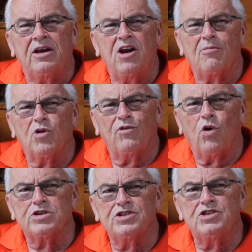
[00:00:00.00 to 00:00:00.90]
number of
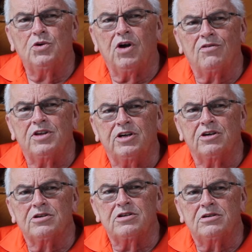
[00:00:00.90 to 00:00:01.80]
horses do it over the
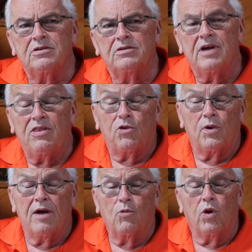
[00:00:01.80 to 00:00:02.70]
years. Had
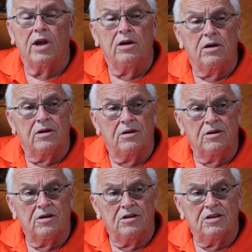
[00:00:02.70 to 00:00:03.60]
3 of them win.
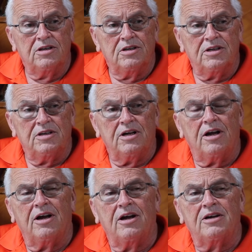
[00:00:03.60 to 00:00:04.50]

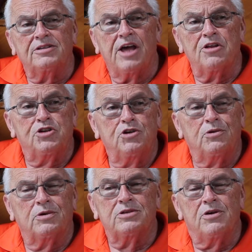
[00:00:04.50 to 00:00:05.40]
The other
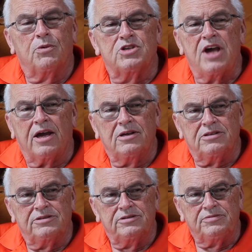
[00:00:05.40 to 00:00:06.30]
2 were second.
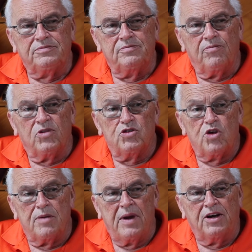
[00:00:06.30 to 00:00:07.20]
So
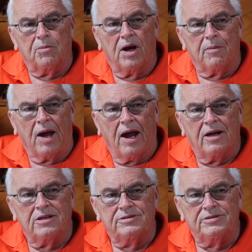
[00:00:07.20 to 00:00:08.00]
they made their money back.